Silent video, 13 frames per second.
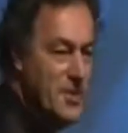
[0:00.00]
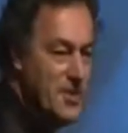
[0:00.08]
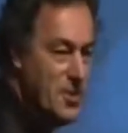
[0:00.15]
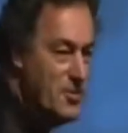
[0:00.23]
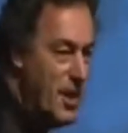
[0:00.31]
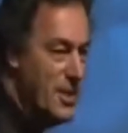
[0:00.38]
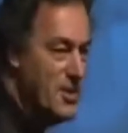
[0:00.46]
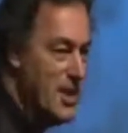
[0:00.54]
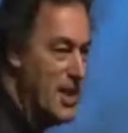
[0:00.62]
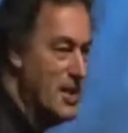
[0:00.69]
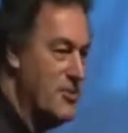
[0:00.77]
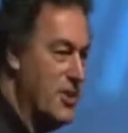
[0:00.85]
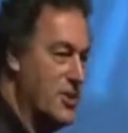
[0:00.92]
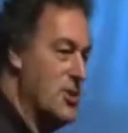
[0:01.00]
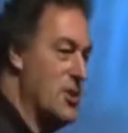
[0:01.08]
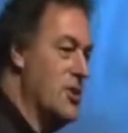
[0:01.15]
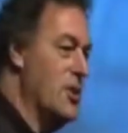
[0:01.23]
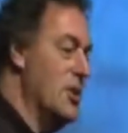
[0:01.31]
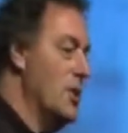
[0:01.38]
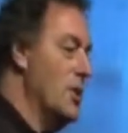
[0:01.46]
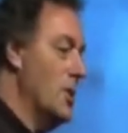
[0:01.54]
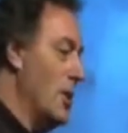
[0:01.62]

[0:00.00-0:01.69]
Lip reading: There's a great science fiction